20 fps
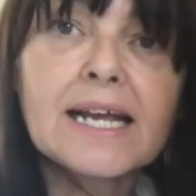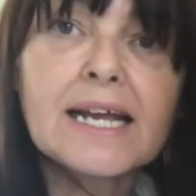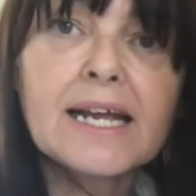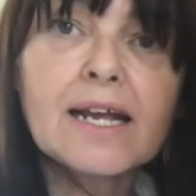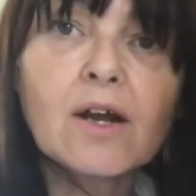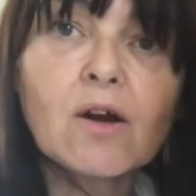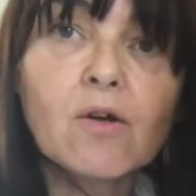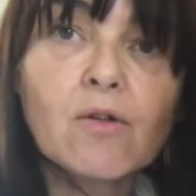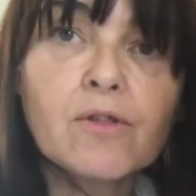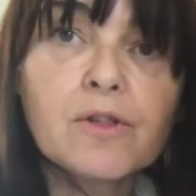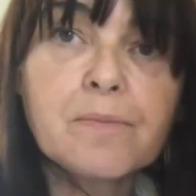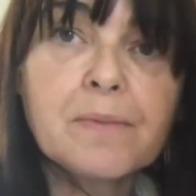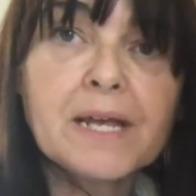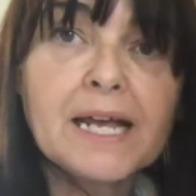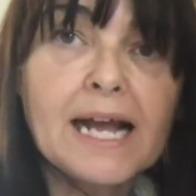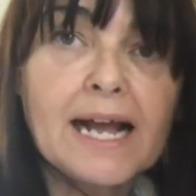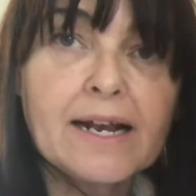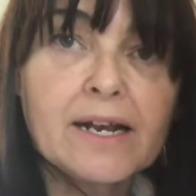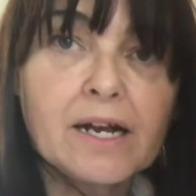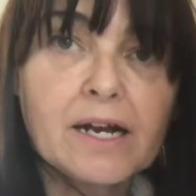on the
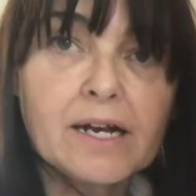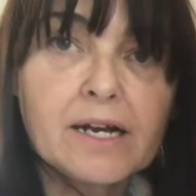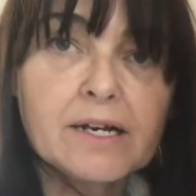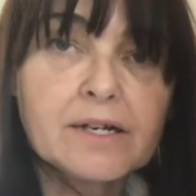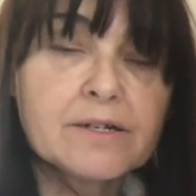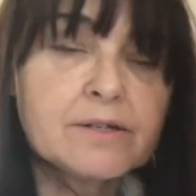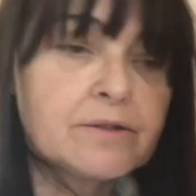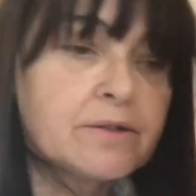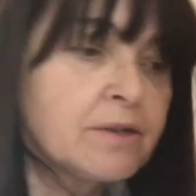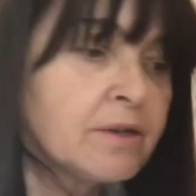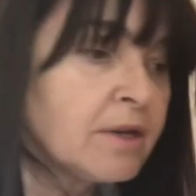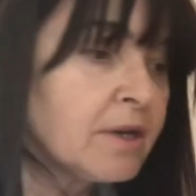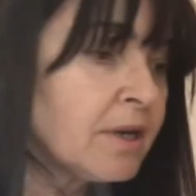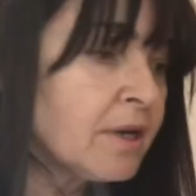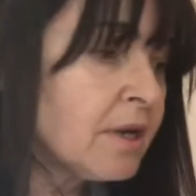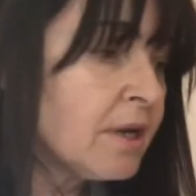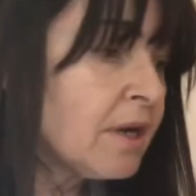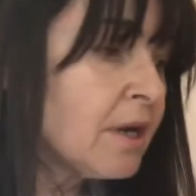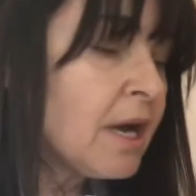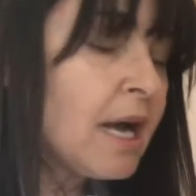piano,
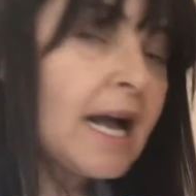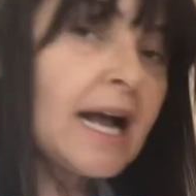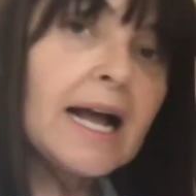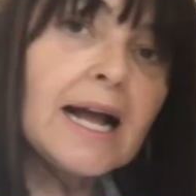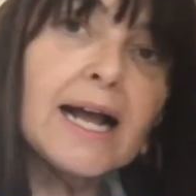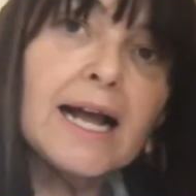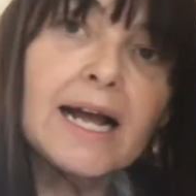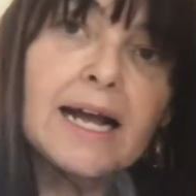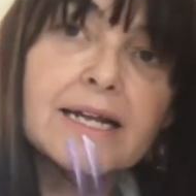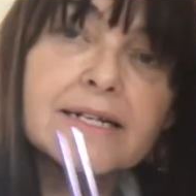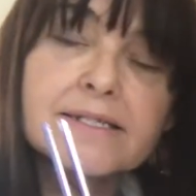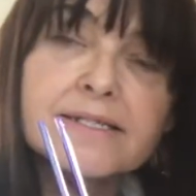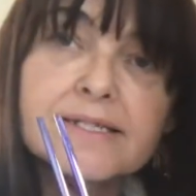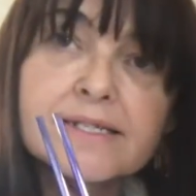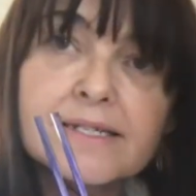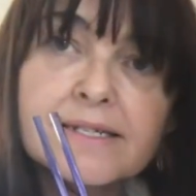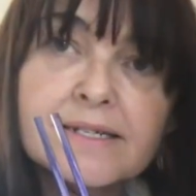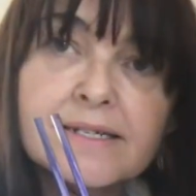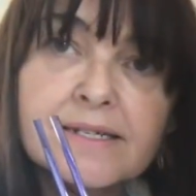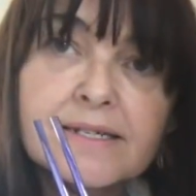and
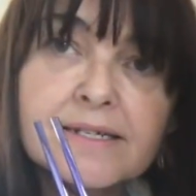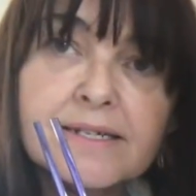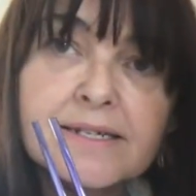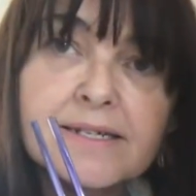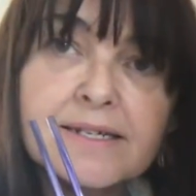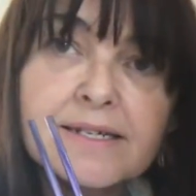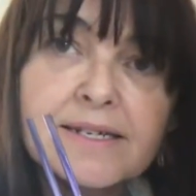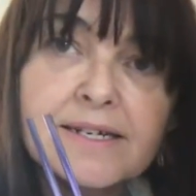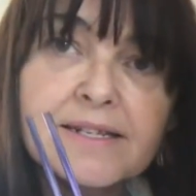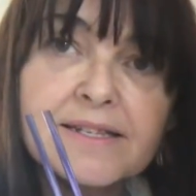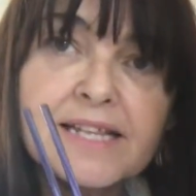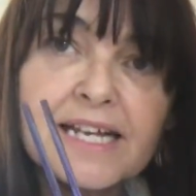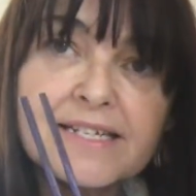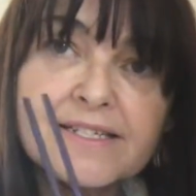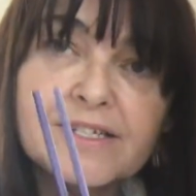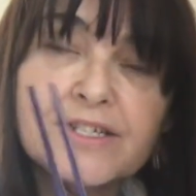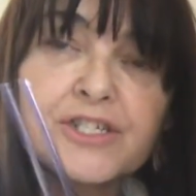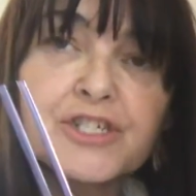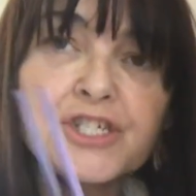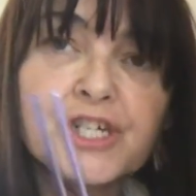this
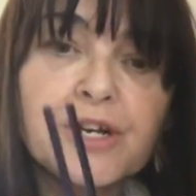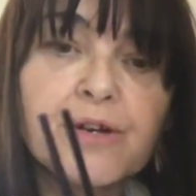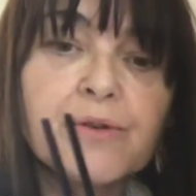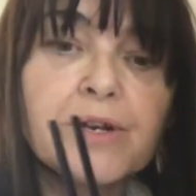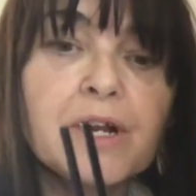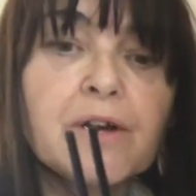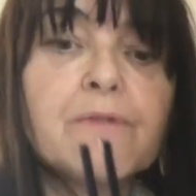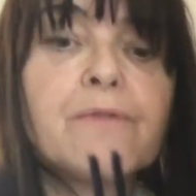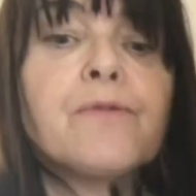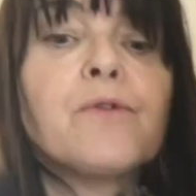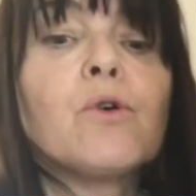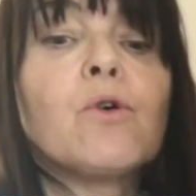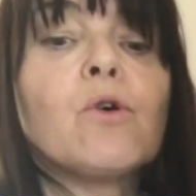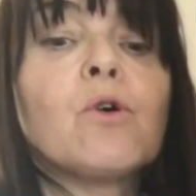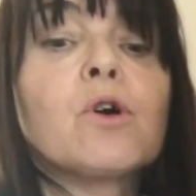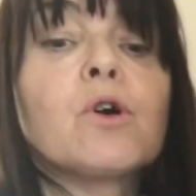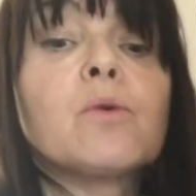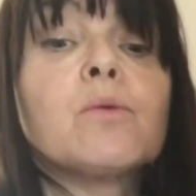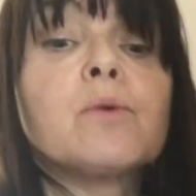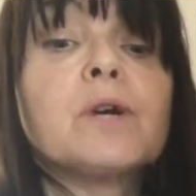is a tuning
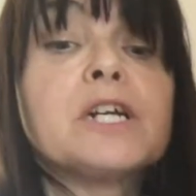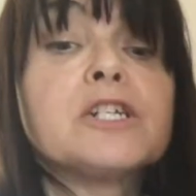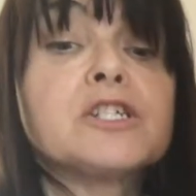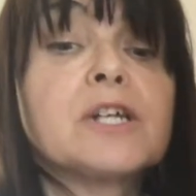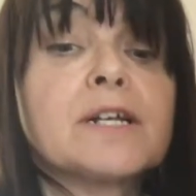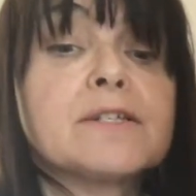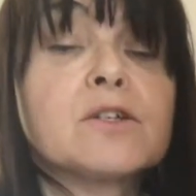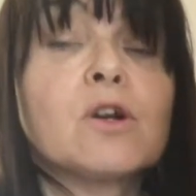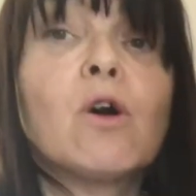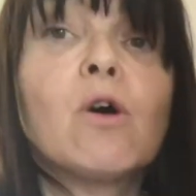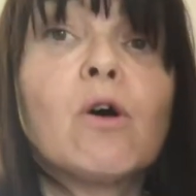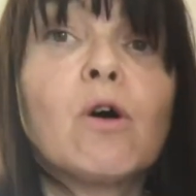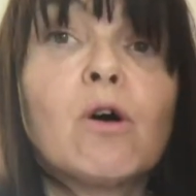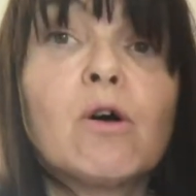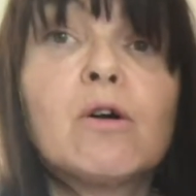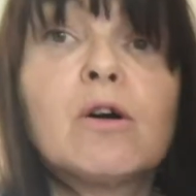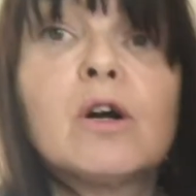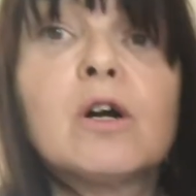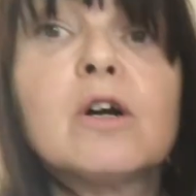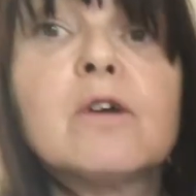fork which has
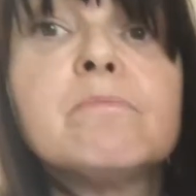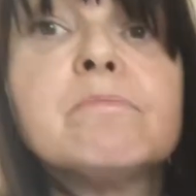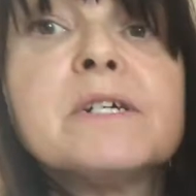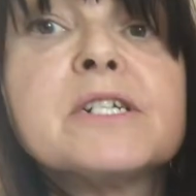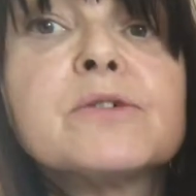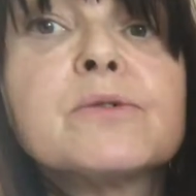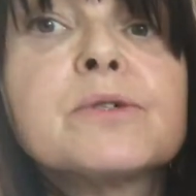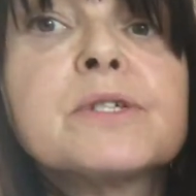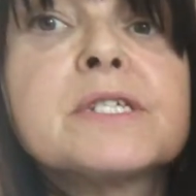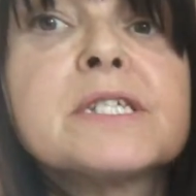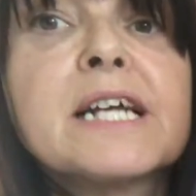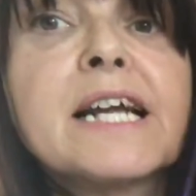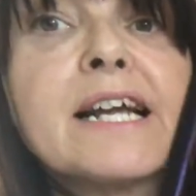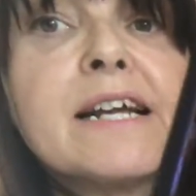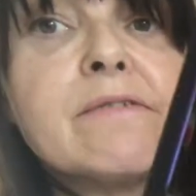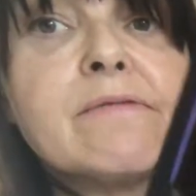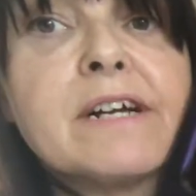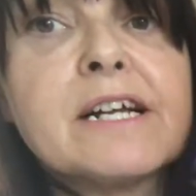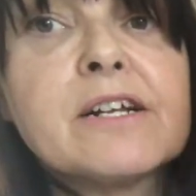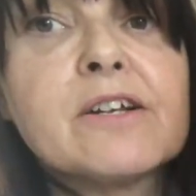got middle
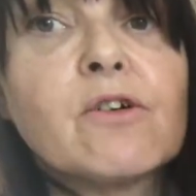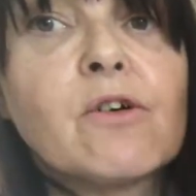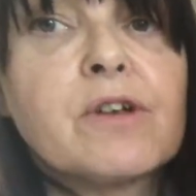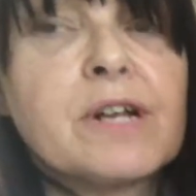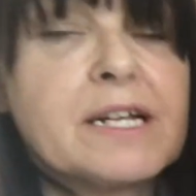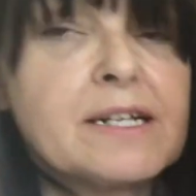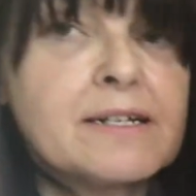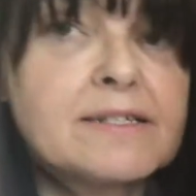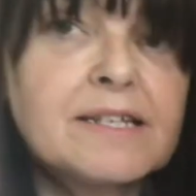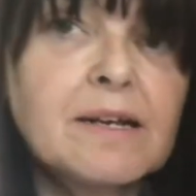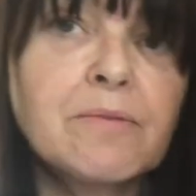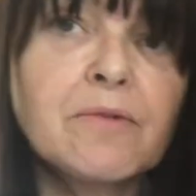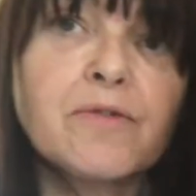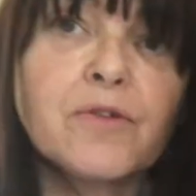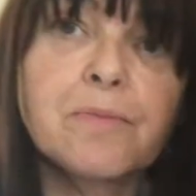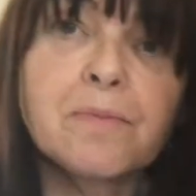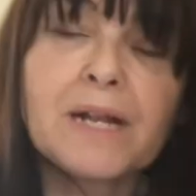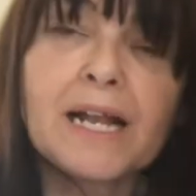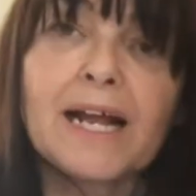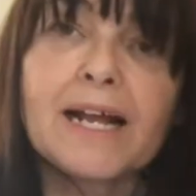C written on it. Now some of
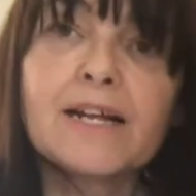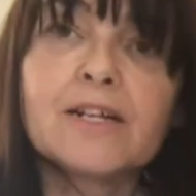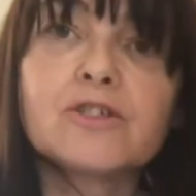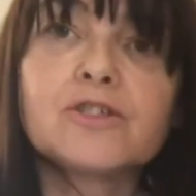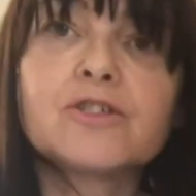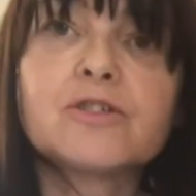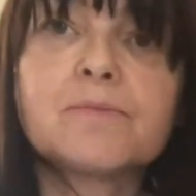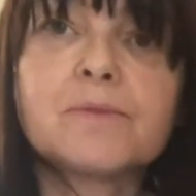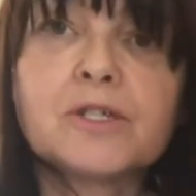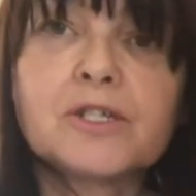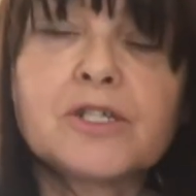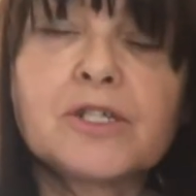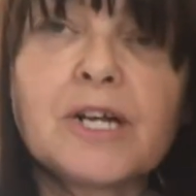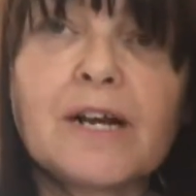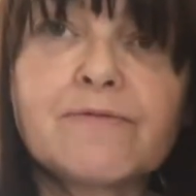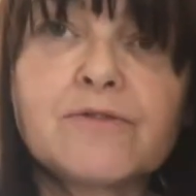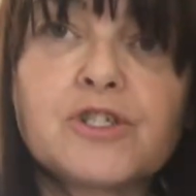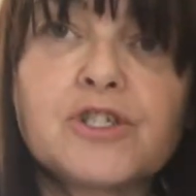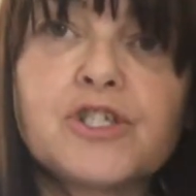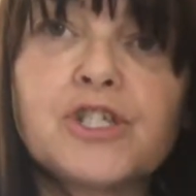you play instruments, you
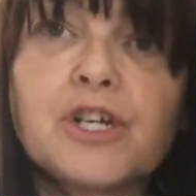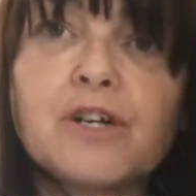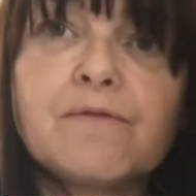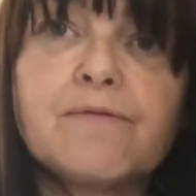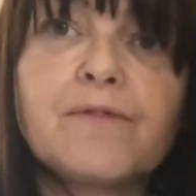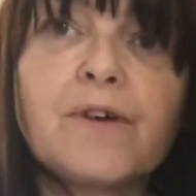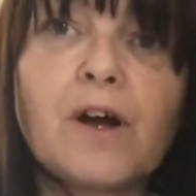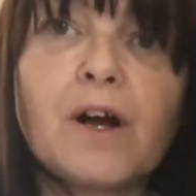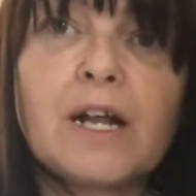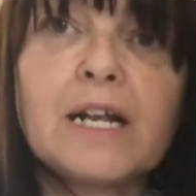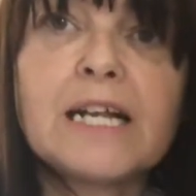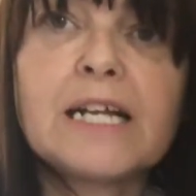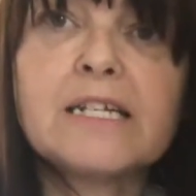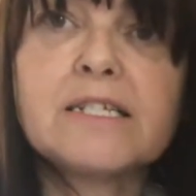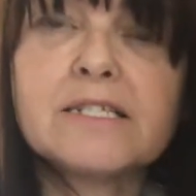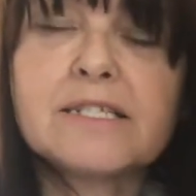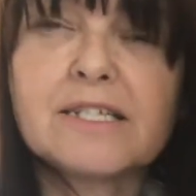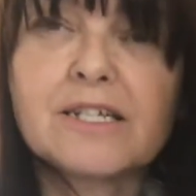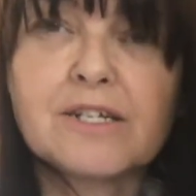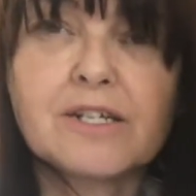have to tune
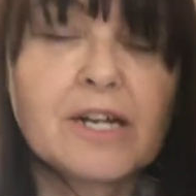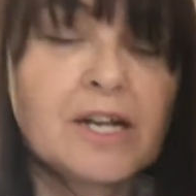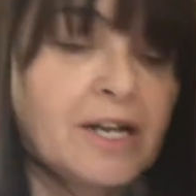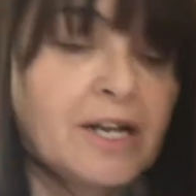violins and